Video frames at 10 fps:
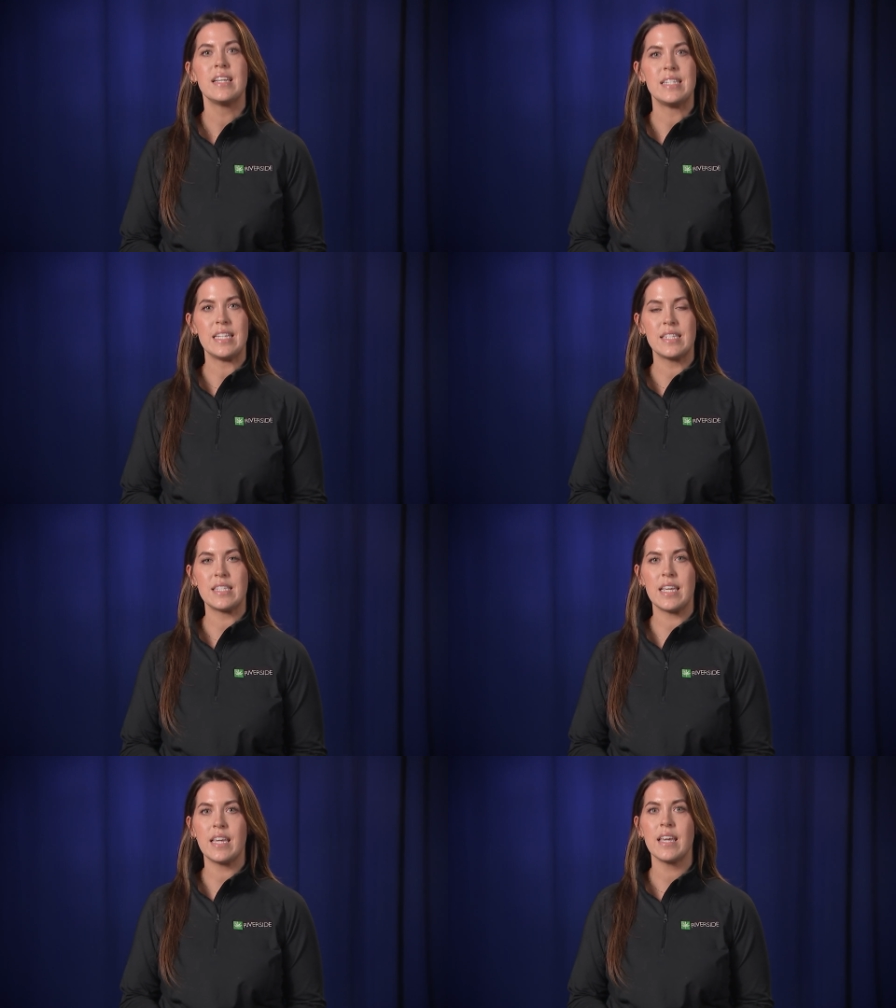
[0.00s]

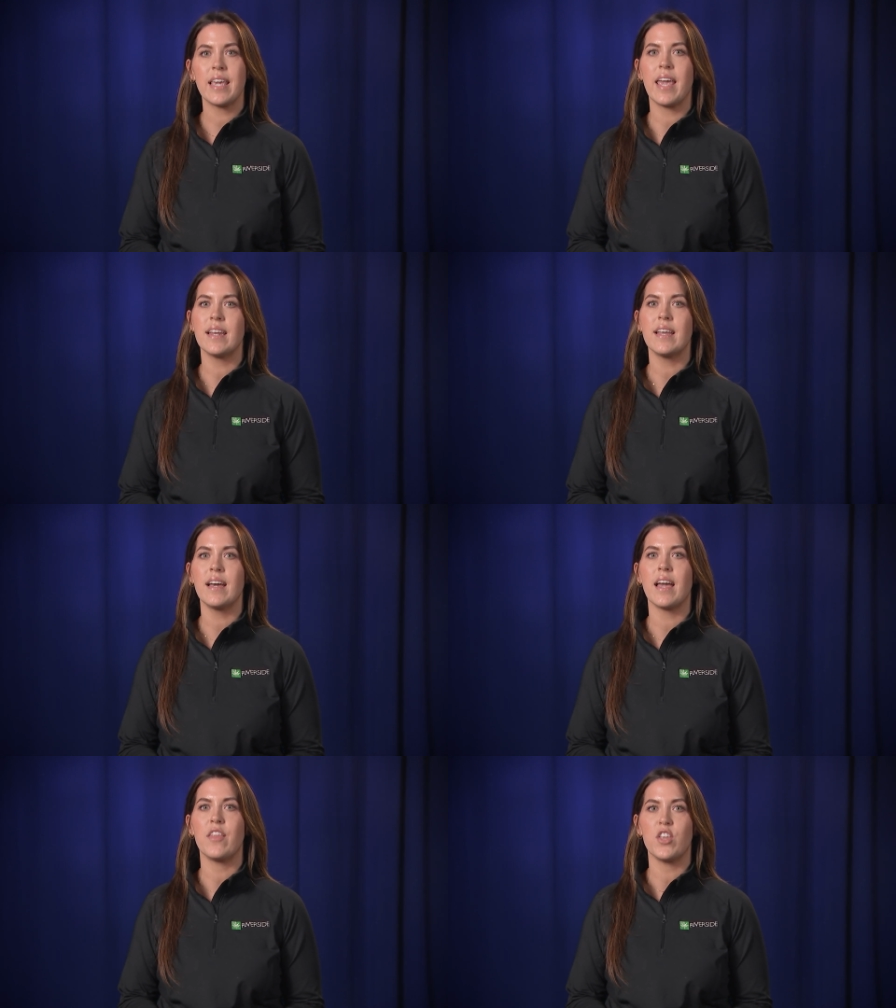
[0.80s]
DC,
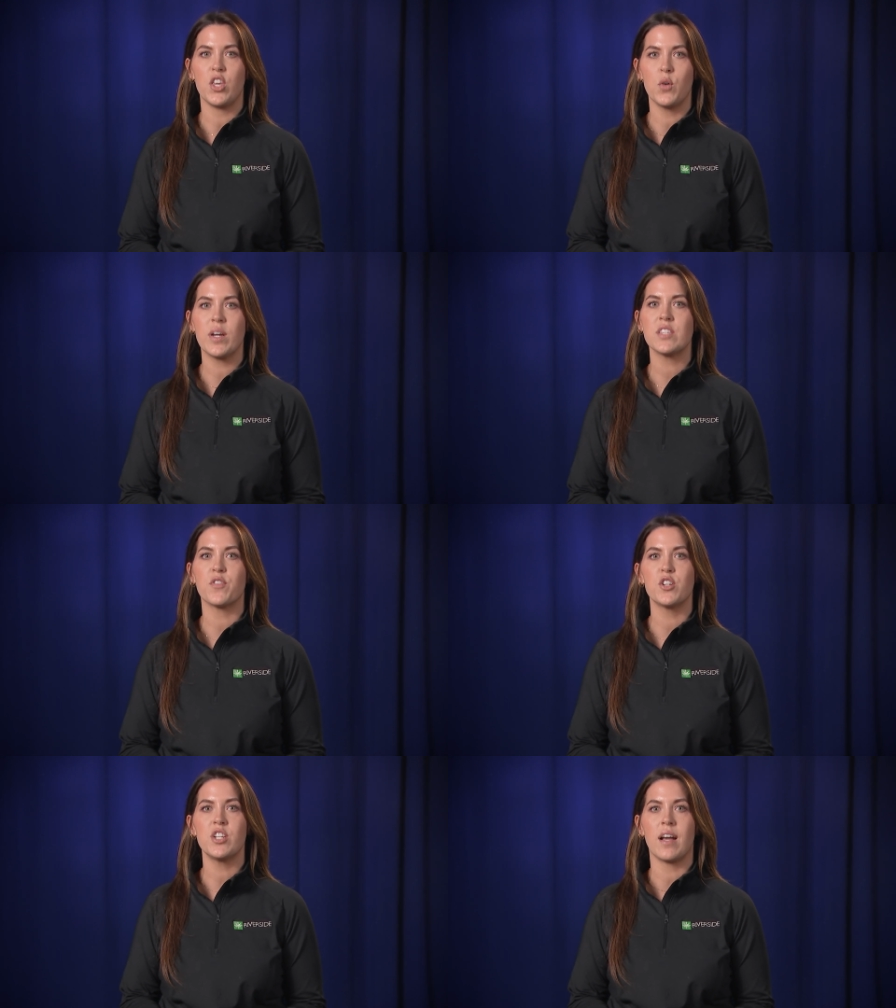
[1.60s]
Canada, and the US
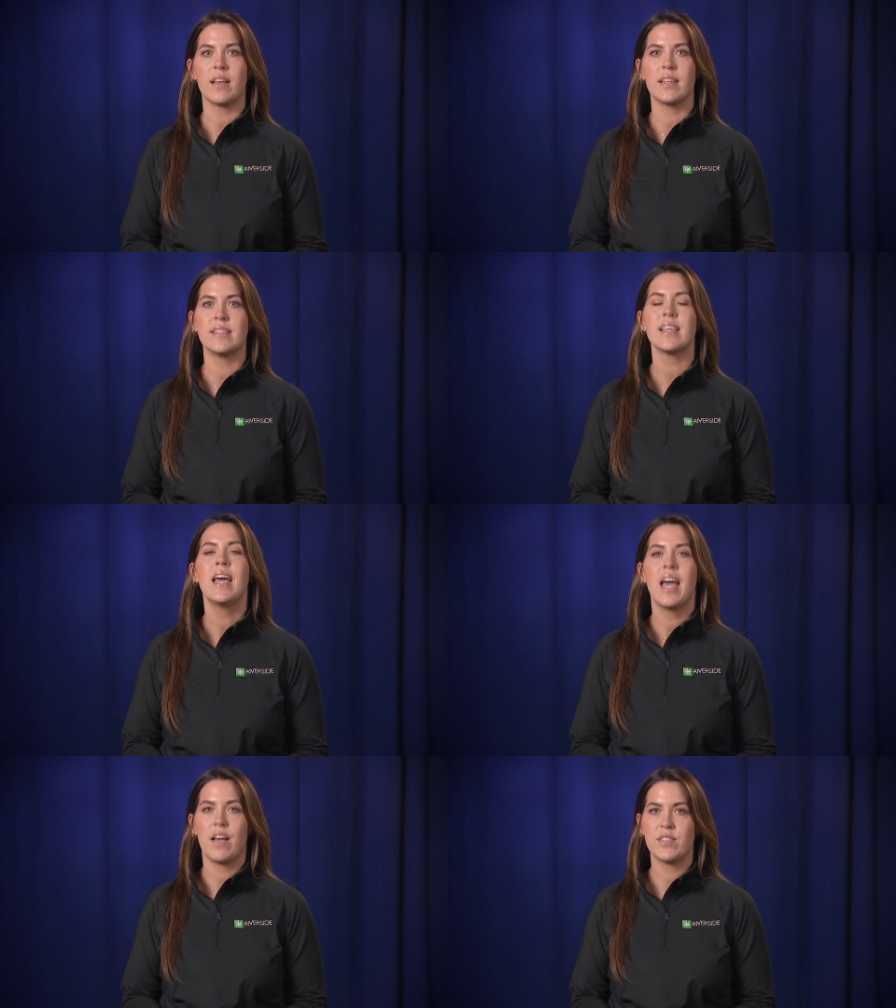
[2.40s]
Virgin Islands
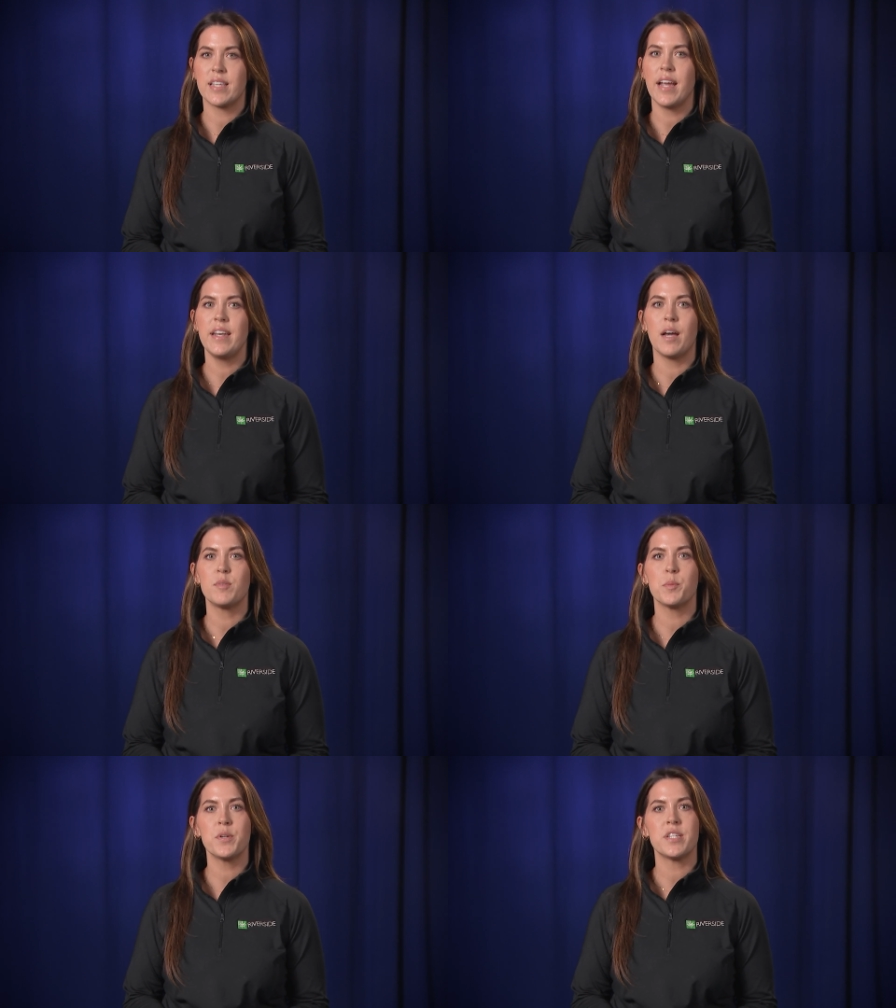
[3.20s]
have signed up
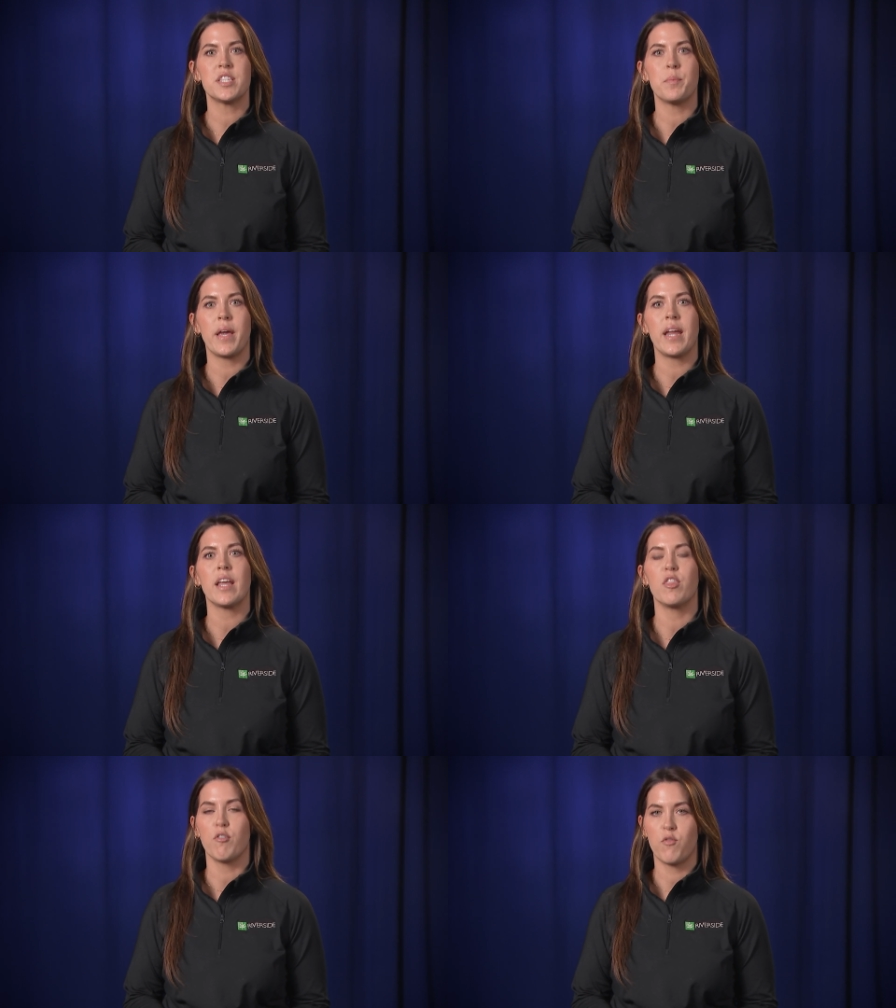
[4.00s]
to participate
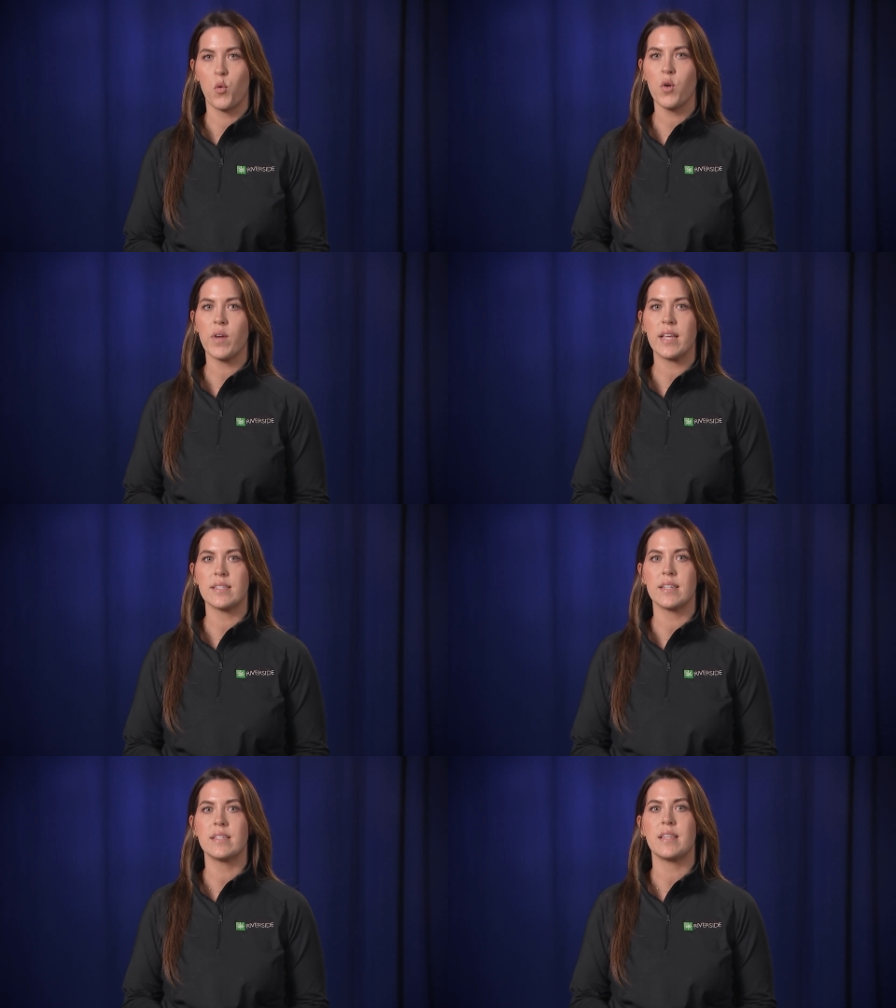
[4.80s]
in the four
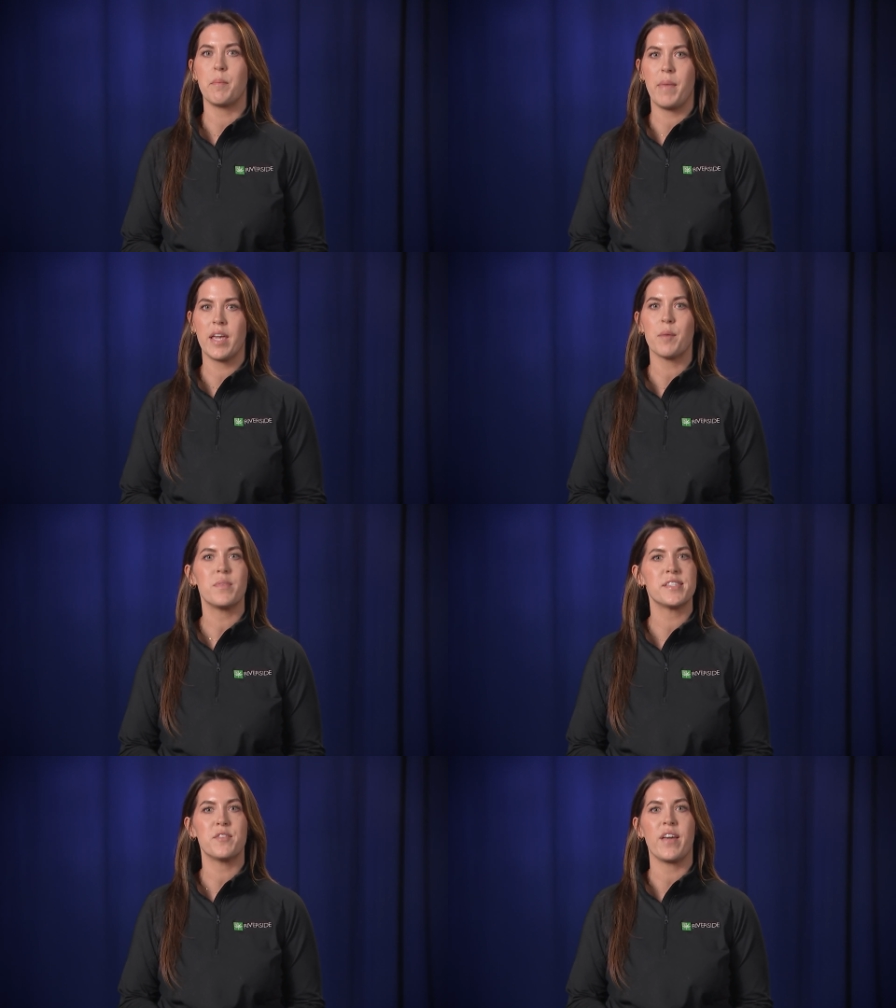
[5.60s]
races that make up
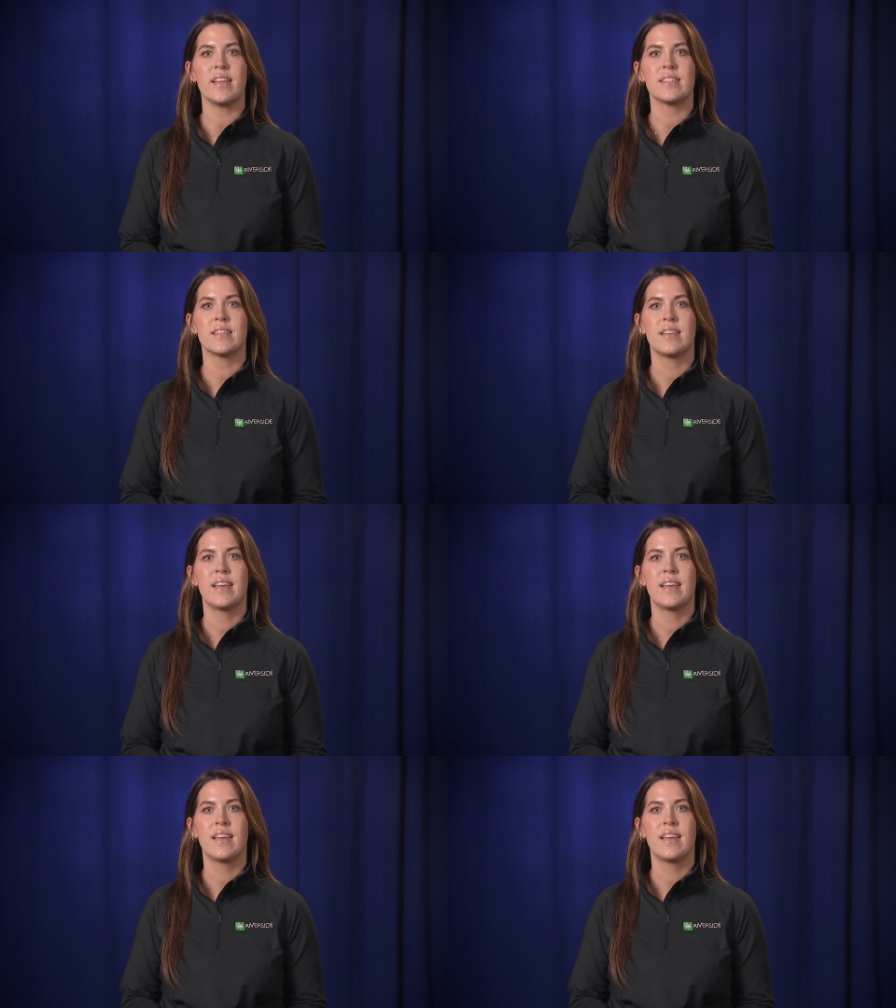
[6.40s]
this event.